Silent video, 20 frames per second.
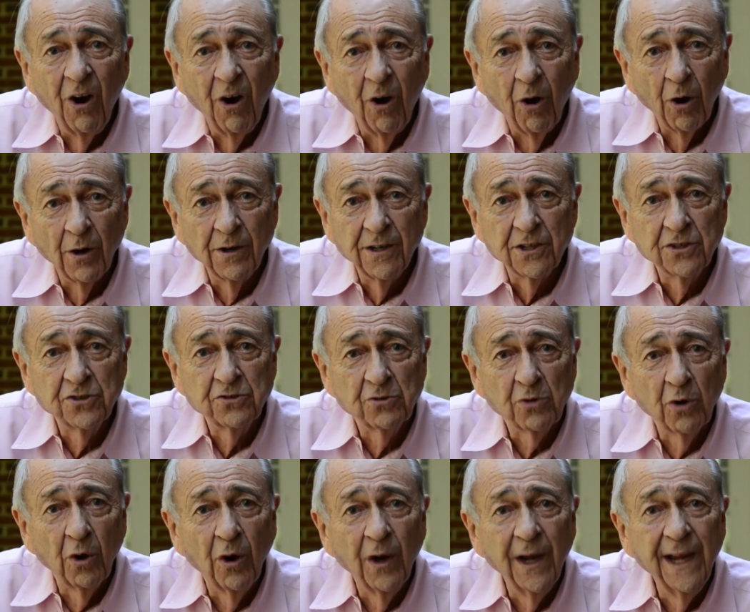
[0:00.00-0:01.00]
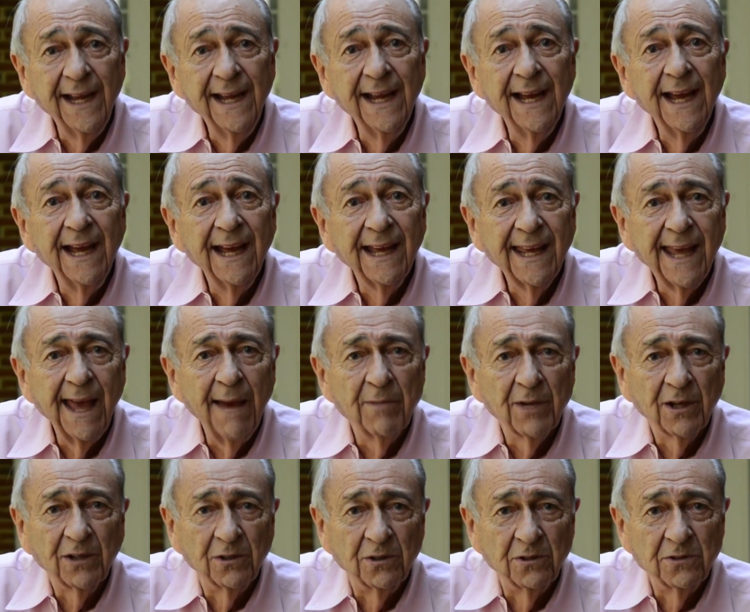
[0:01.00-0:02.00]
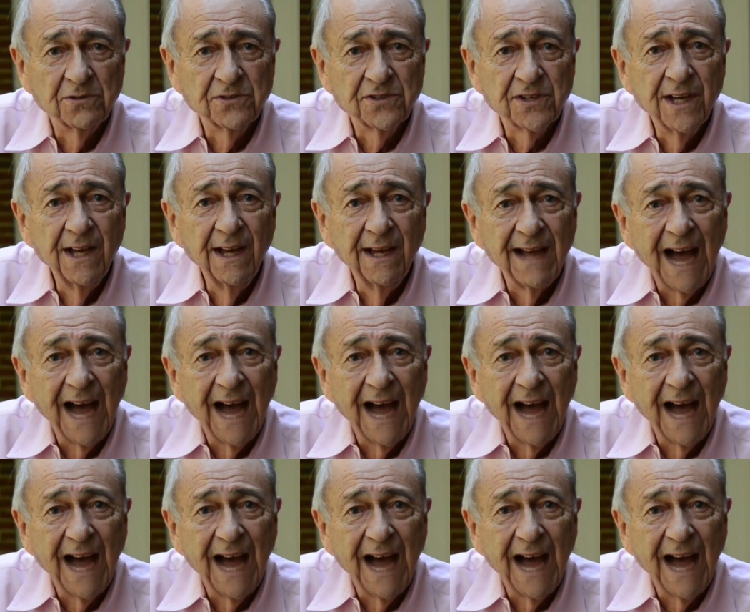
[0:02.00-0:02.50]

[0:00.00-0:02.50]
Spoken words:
or destroy chemicals,